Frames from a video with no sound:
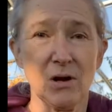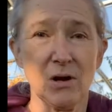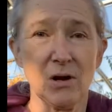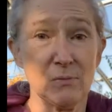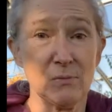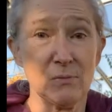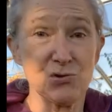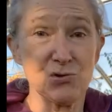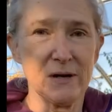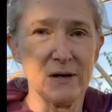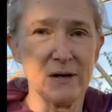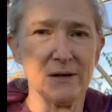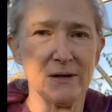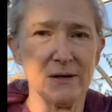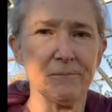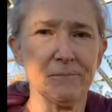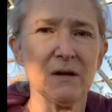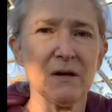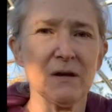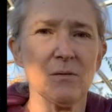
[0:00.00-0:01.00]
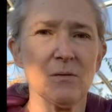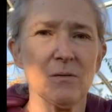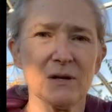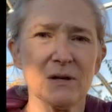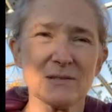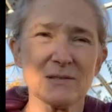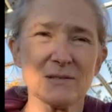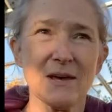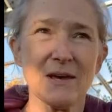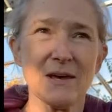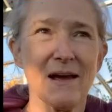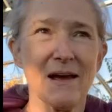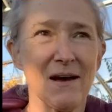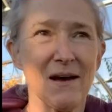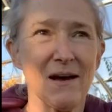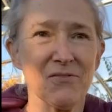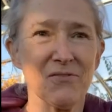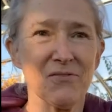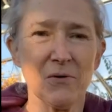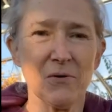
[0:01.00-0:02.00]
common geranium, because they
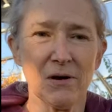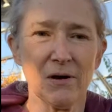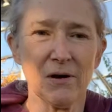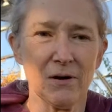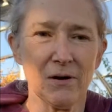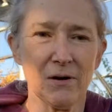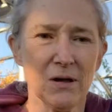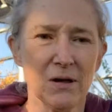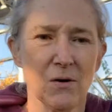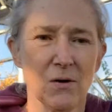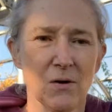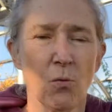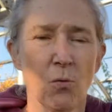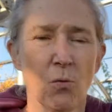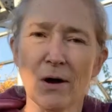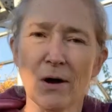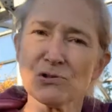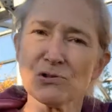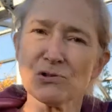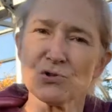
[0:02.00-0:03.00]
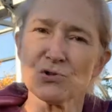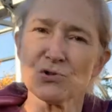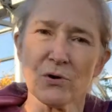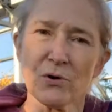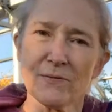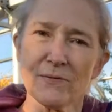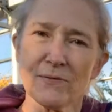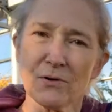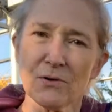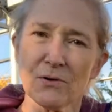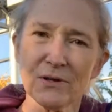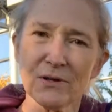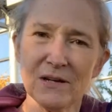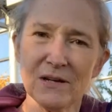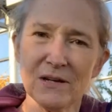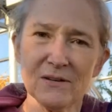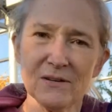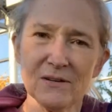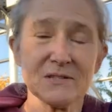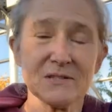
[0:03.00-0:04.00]
have water stored in their
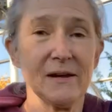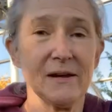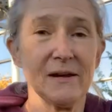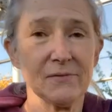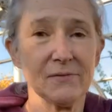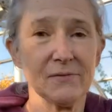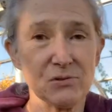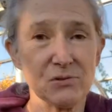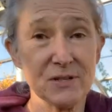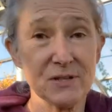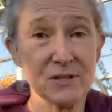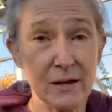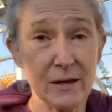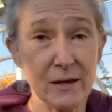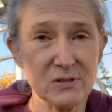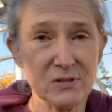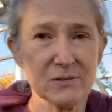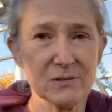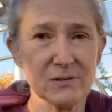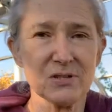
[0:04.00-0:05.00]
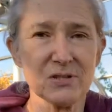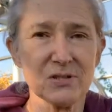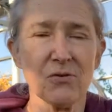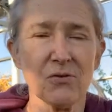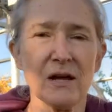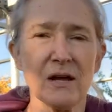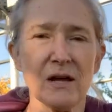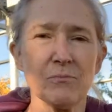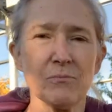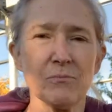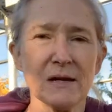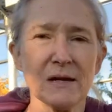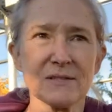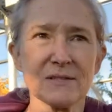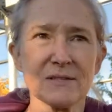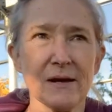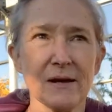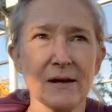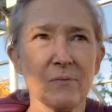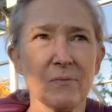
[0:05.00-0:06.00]
leaves and their stems, and so it
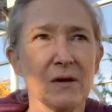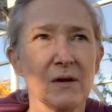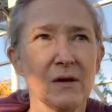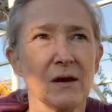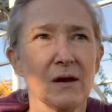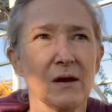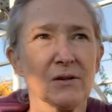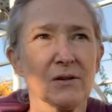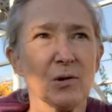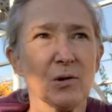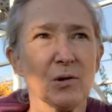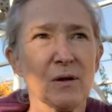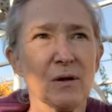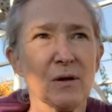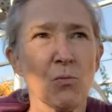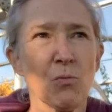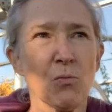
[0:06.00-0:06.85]
makes them a little bit